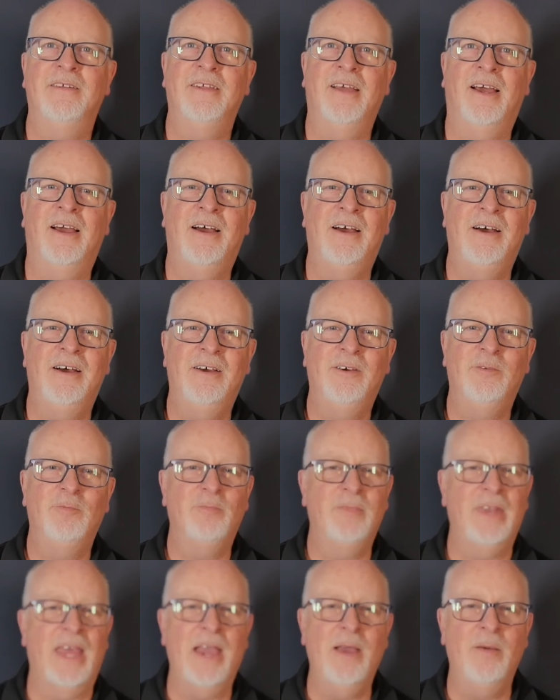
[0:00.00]
Uh,
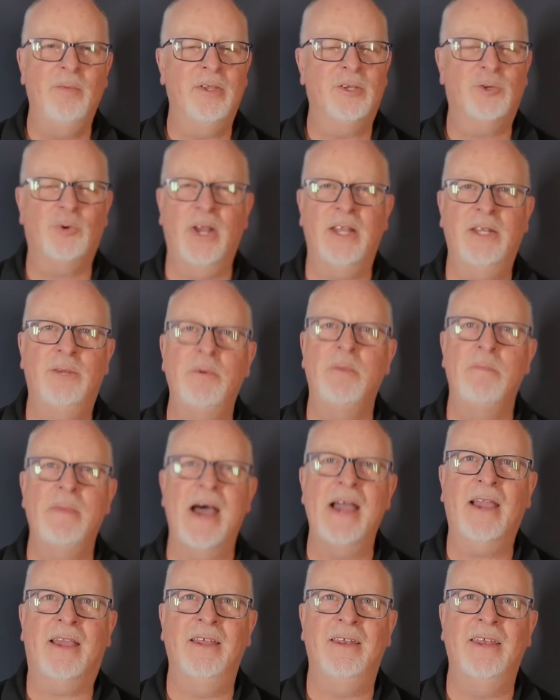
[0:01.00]
NAMM, it's great to be
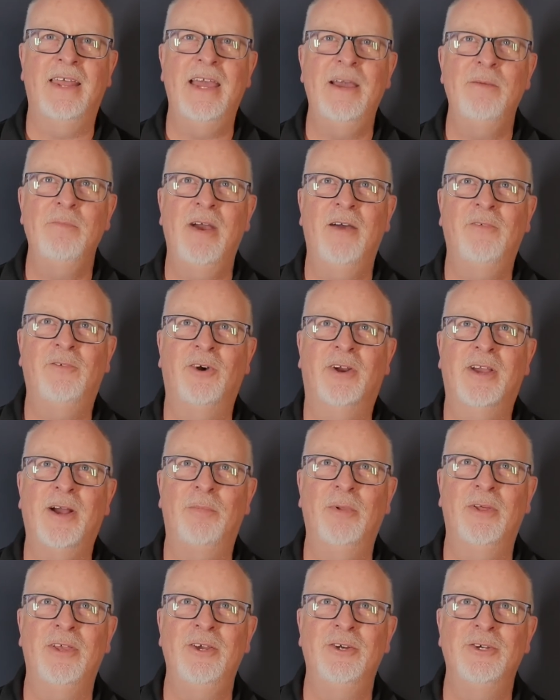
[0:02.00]
back at NAMM after a
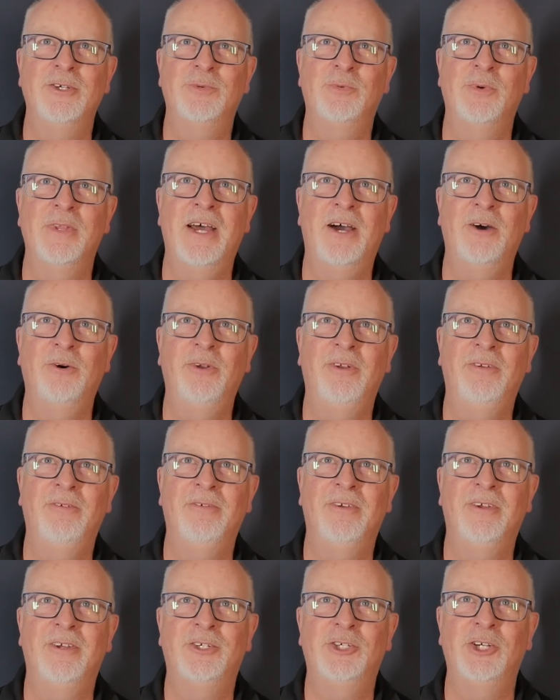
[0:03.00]
couple of years without
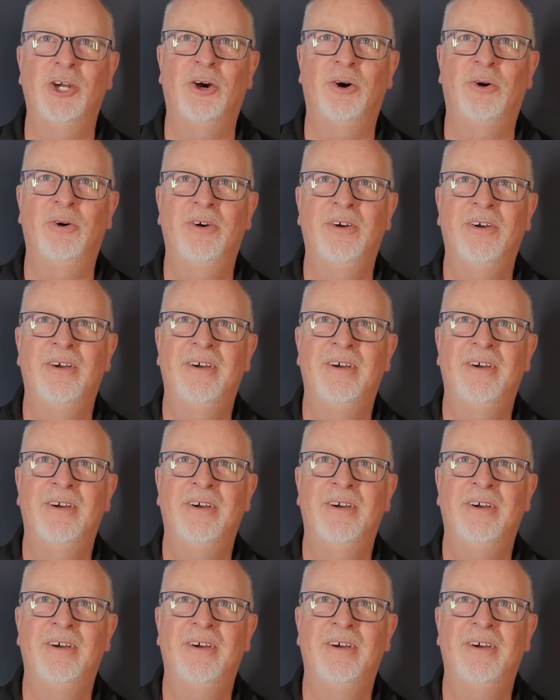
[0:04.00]
a show.